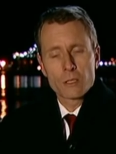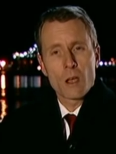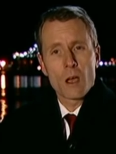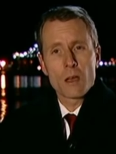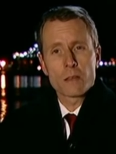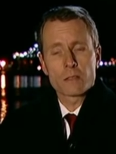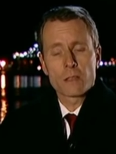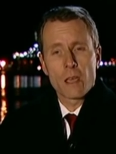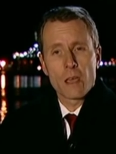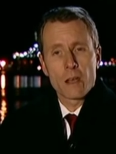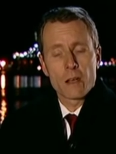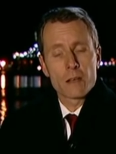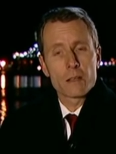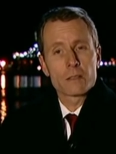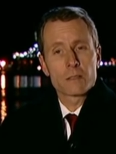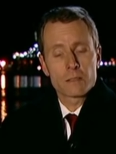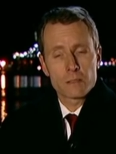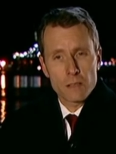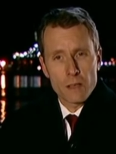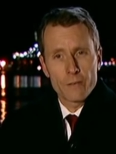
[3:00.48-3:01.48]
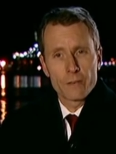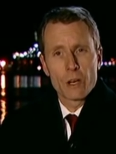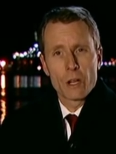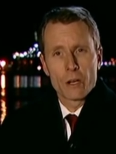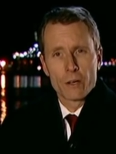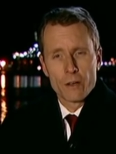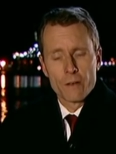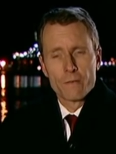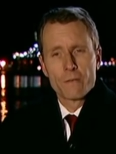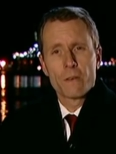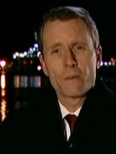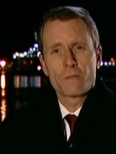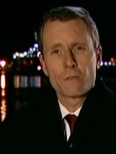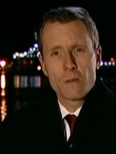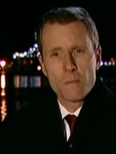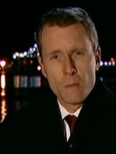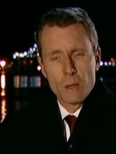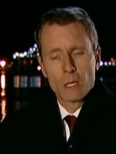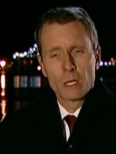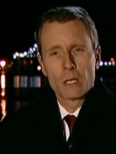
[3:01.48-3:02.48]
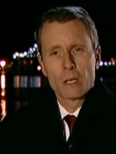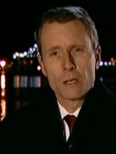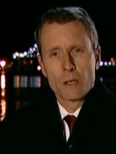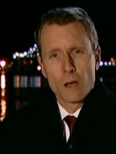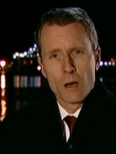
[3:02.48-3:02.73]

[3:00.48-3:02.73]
cost Canada $750 million.